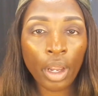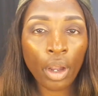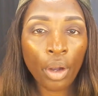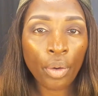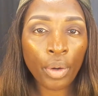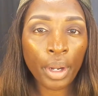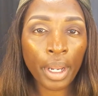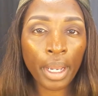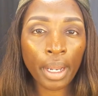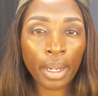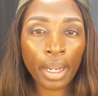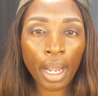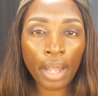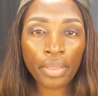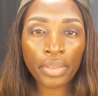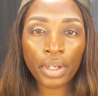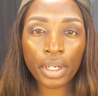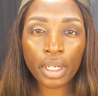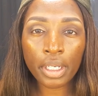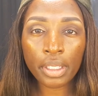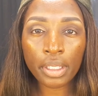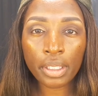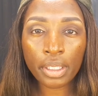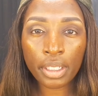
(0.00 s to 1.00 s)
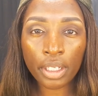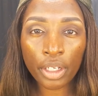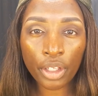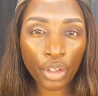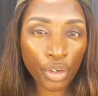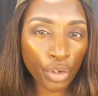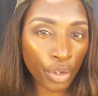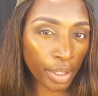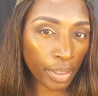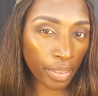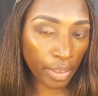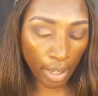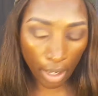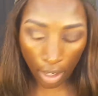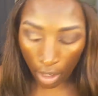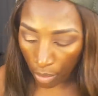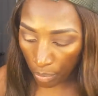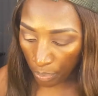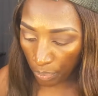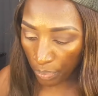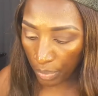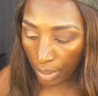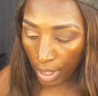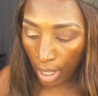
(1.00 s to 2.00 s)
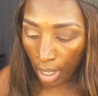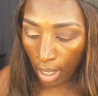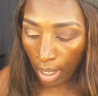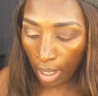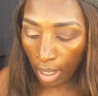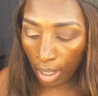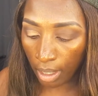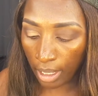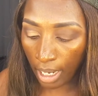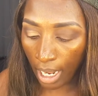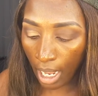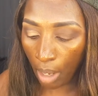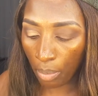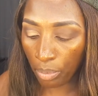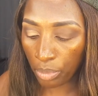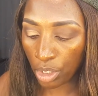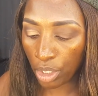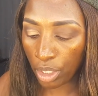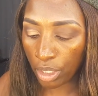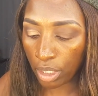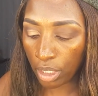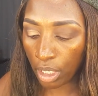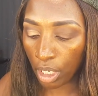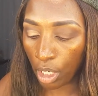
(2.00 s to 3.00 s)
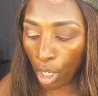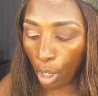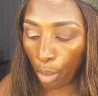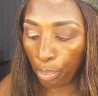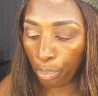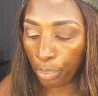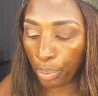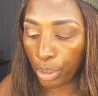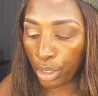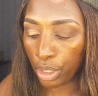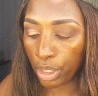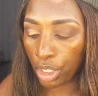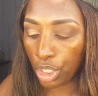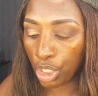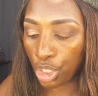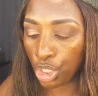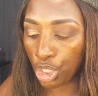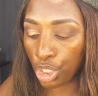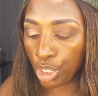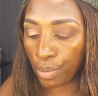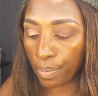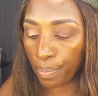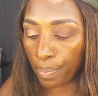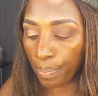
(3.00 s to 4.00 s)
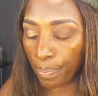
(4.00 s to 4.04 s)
Okay, I got the concealer in there. And now I'm just going to push